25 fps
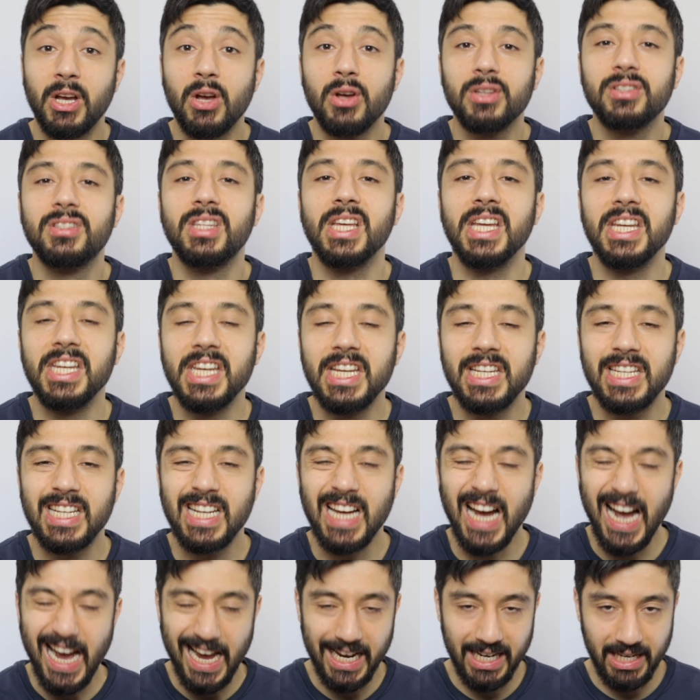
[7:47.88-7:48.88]
because they need
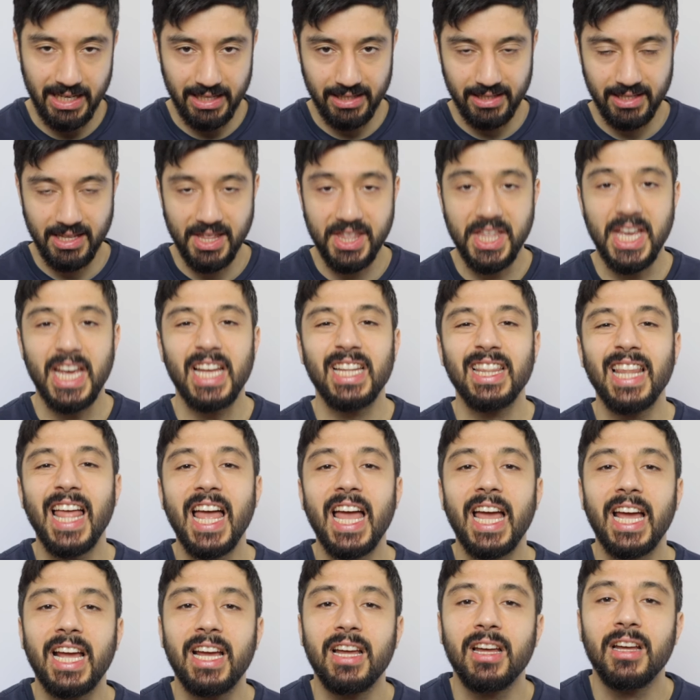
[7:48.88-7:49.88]
guidance, they
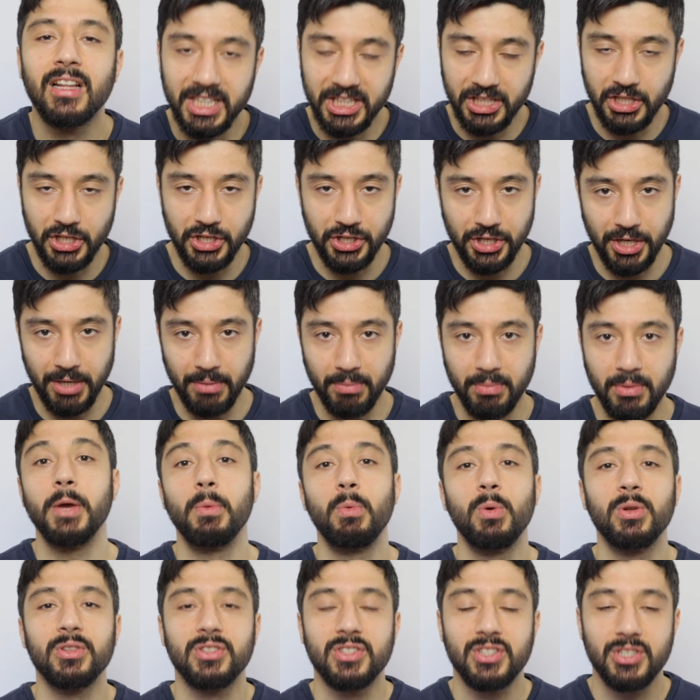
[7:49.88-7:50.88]
lack leadership, they
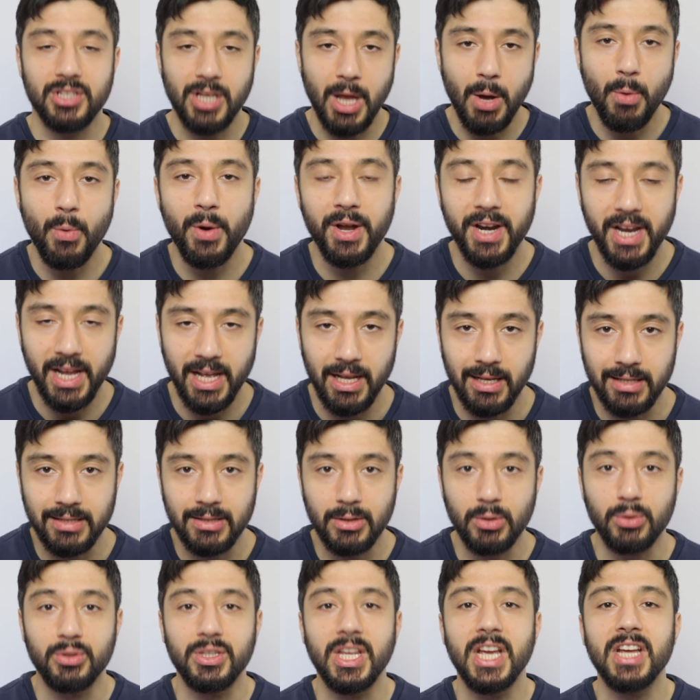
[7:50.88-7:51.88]
want someone else
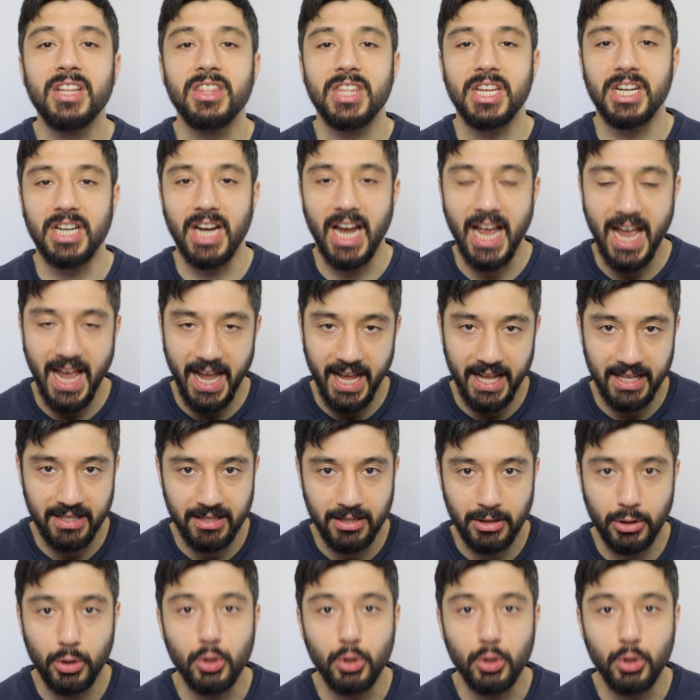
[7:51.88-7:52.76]
to take their hands,